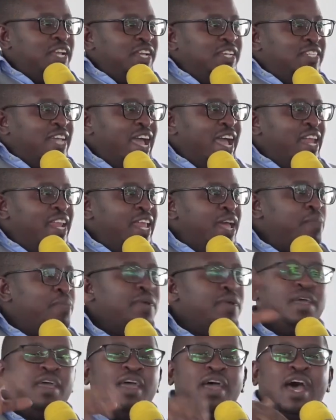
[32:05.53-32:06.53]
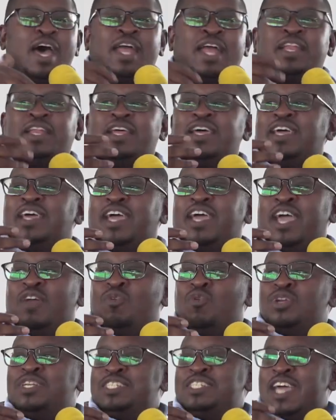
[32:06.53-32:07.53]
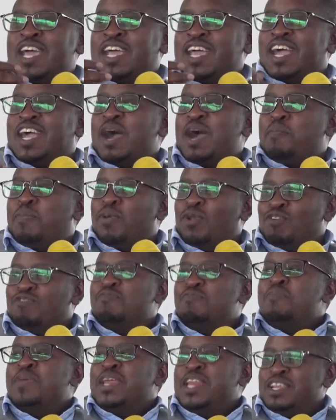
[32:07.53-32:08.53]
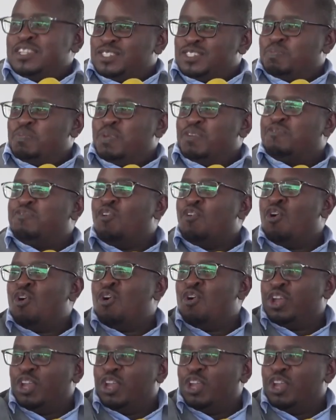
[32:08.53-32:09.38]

dial-up, and it would take a couple of minutes before,